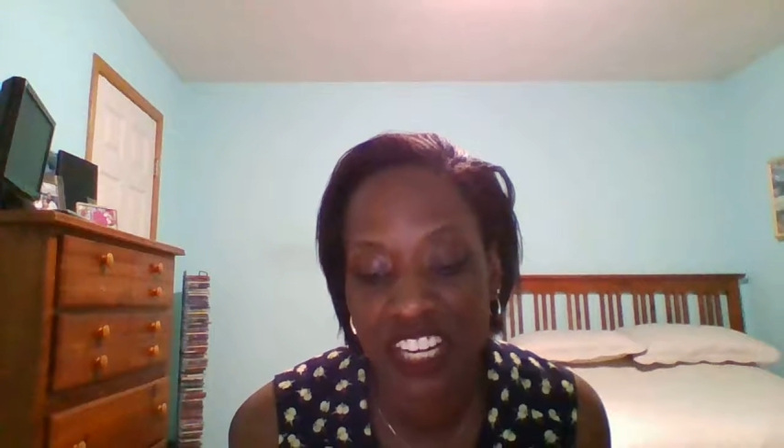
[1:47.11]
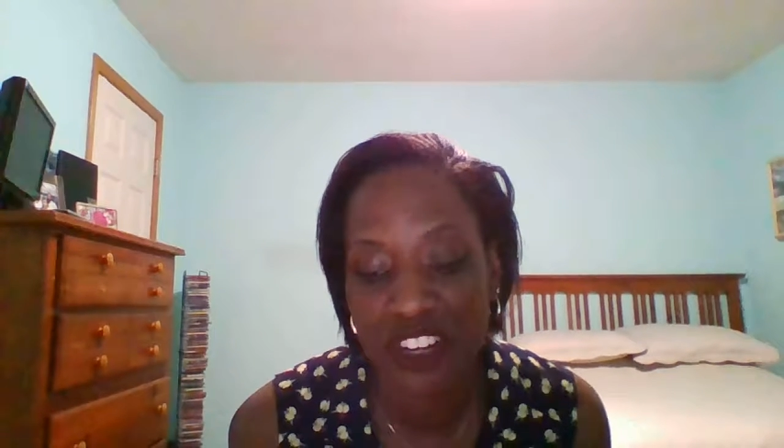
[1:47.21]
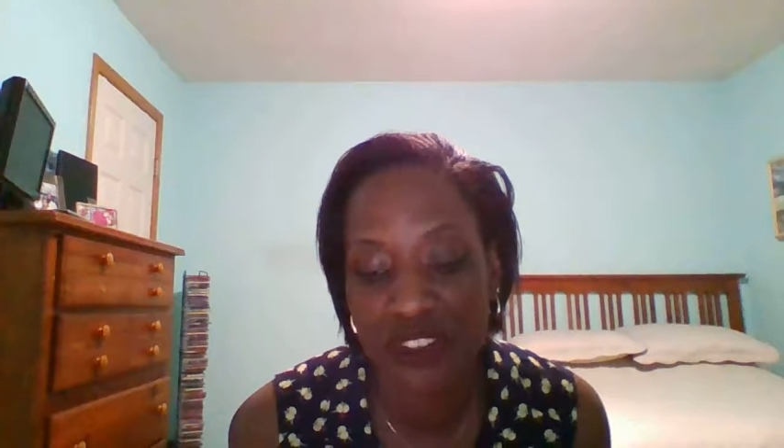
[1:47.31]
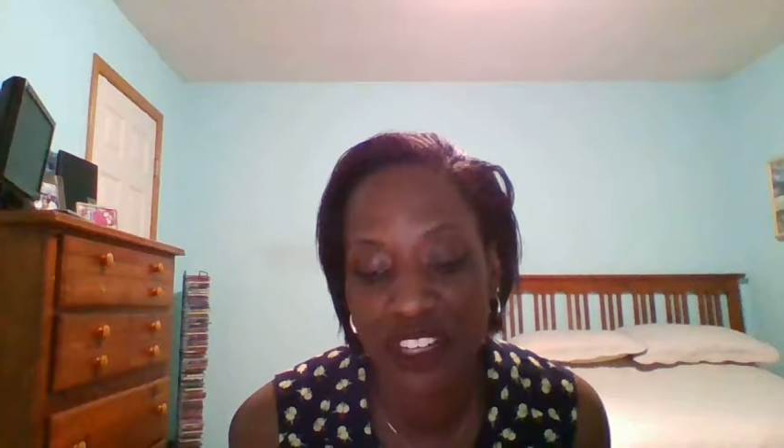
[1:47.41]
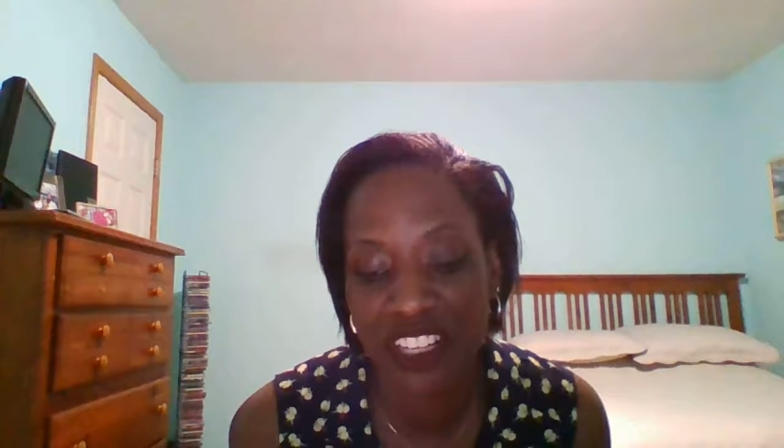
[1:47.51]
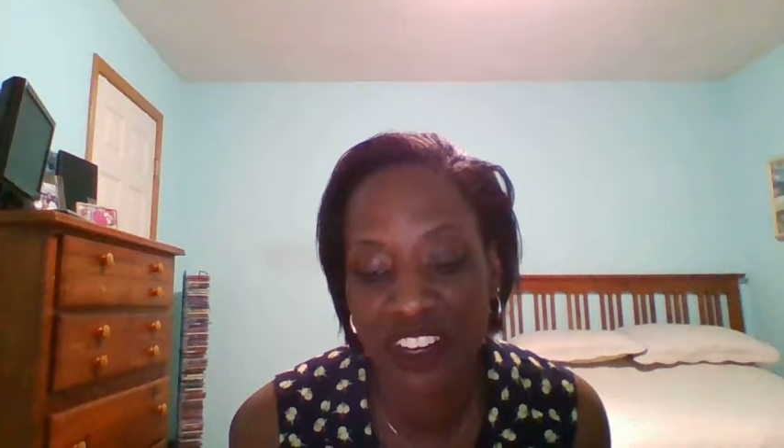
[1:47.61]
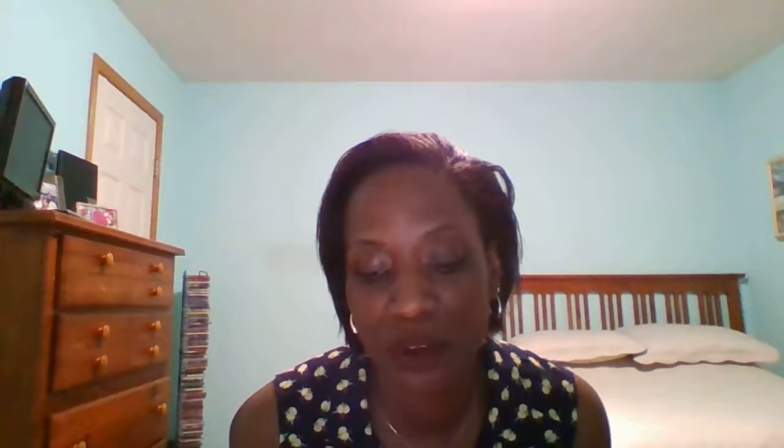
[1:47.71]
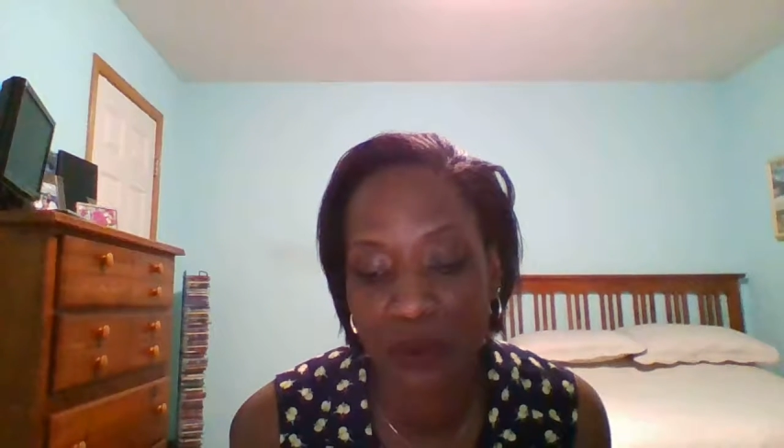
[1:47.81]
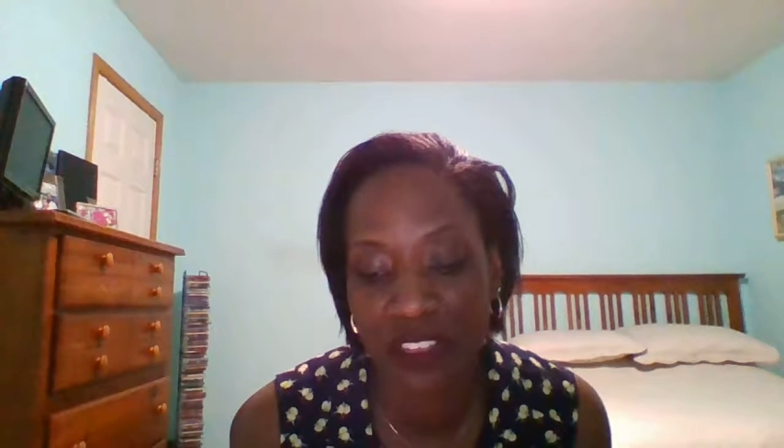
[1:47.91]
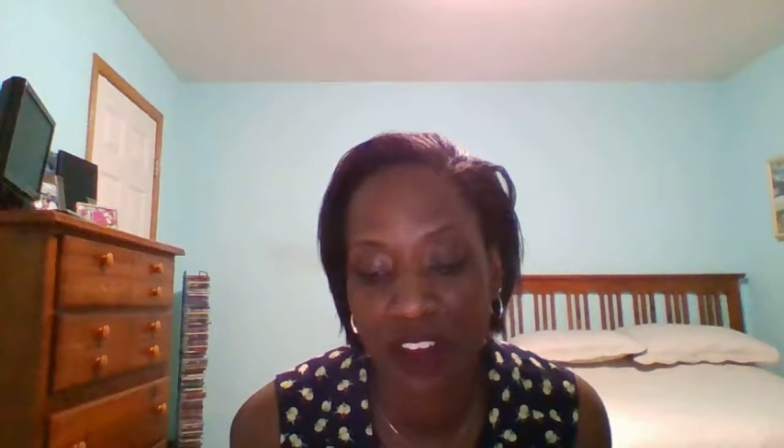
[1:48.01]
Treat her
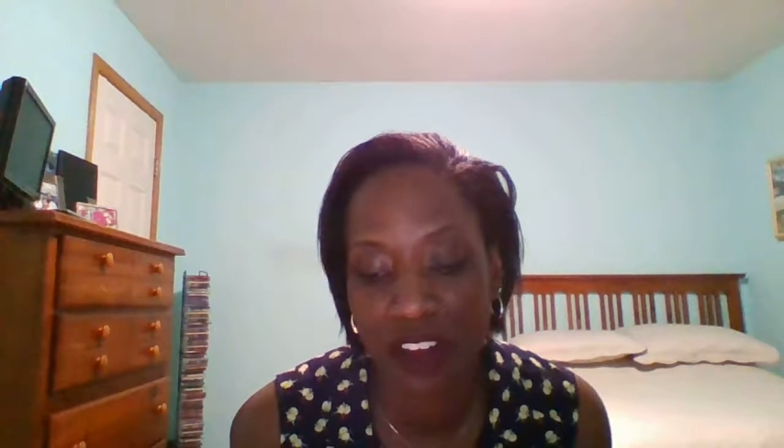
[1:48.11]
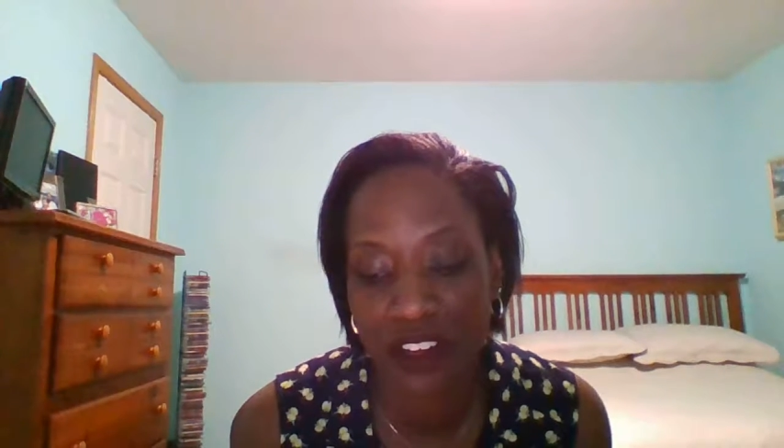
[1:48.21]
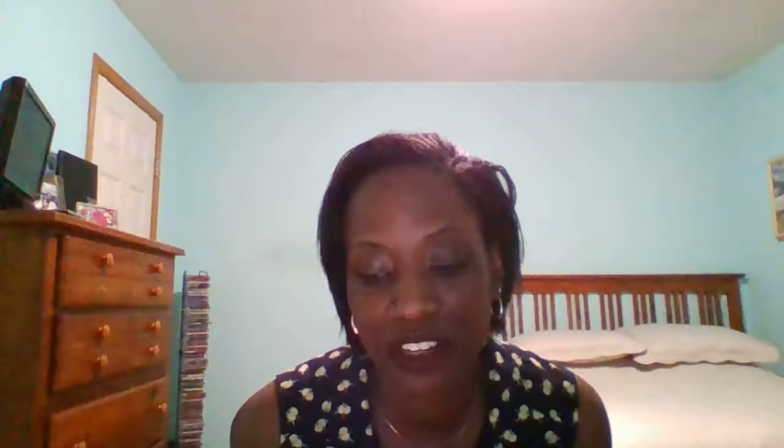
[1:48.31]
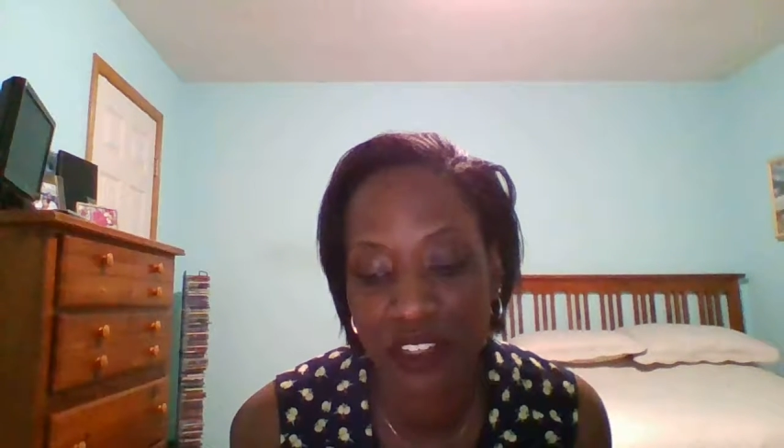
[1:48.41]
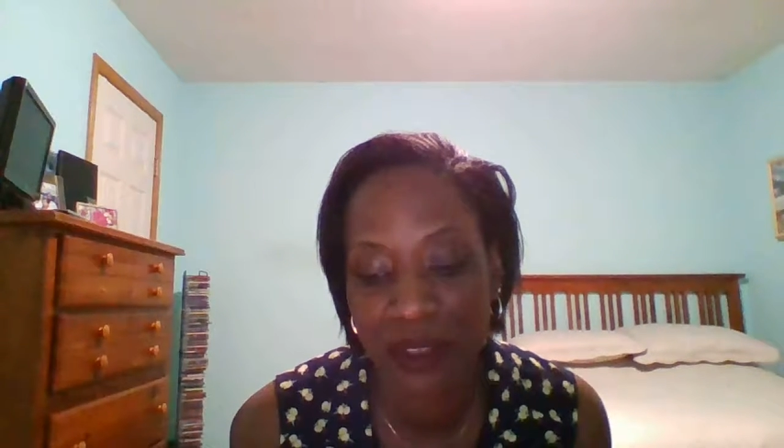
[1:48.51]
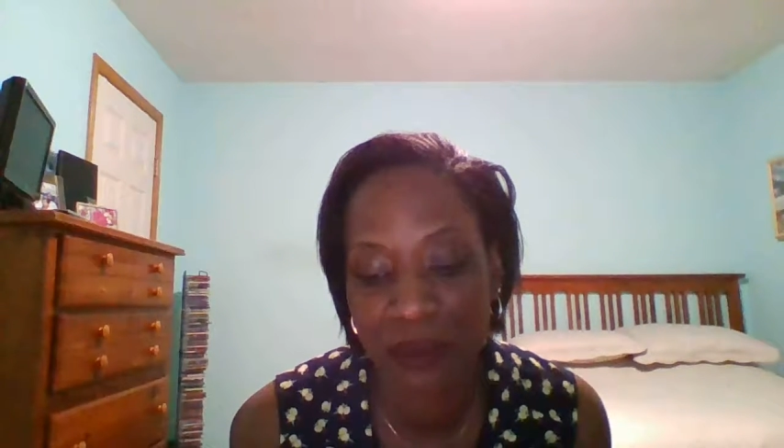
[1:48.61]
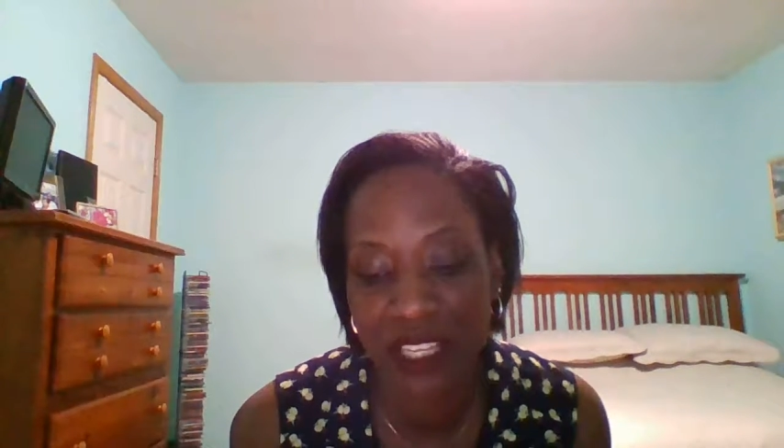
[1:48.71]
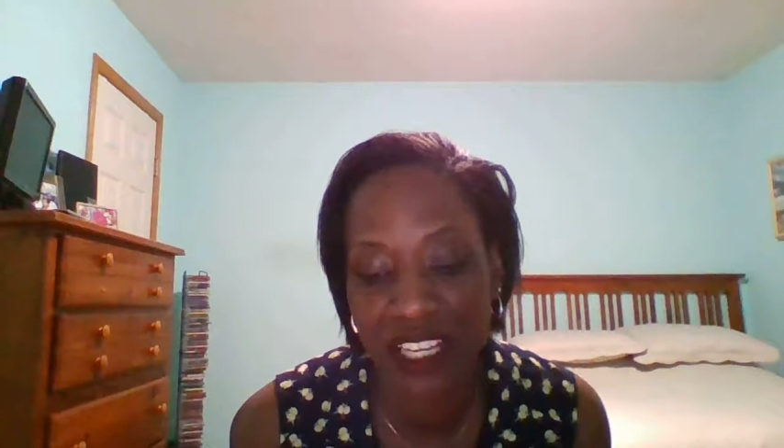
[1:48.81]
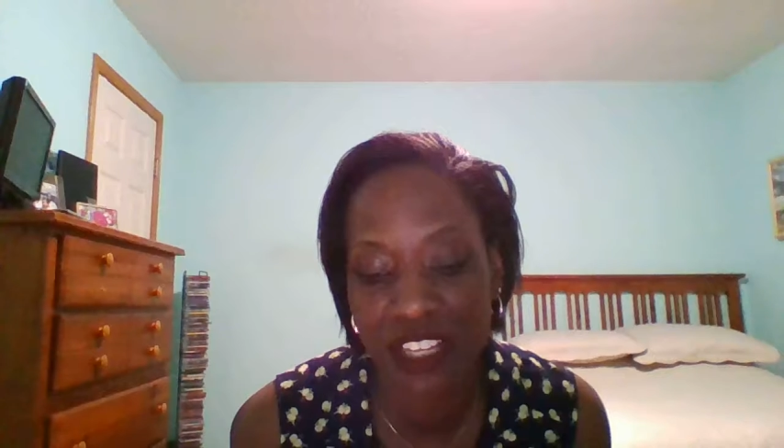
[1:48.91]
with honor because